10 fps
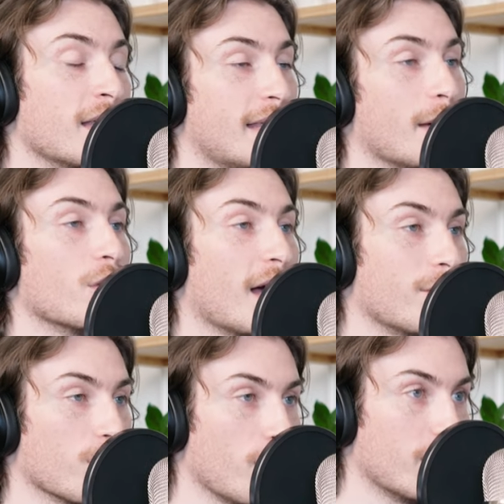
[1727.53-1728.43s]
they will
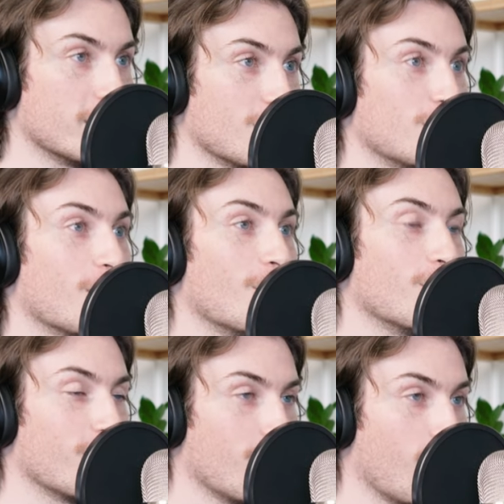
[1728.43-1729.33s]
have their moment to
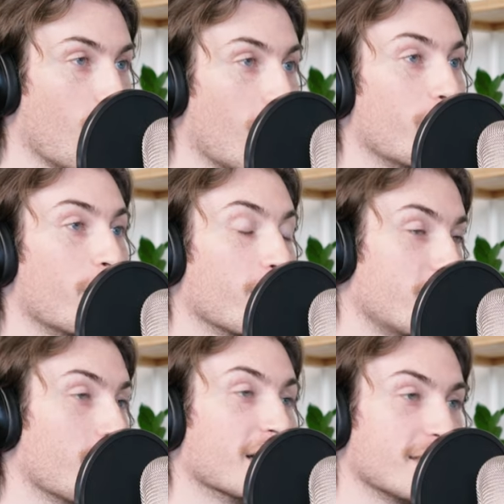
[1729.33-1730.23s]
show what
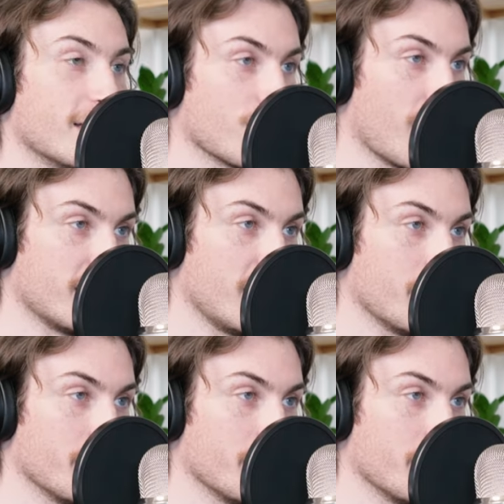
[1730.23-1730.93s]
put them onto this grant team.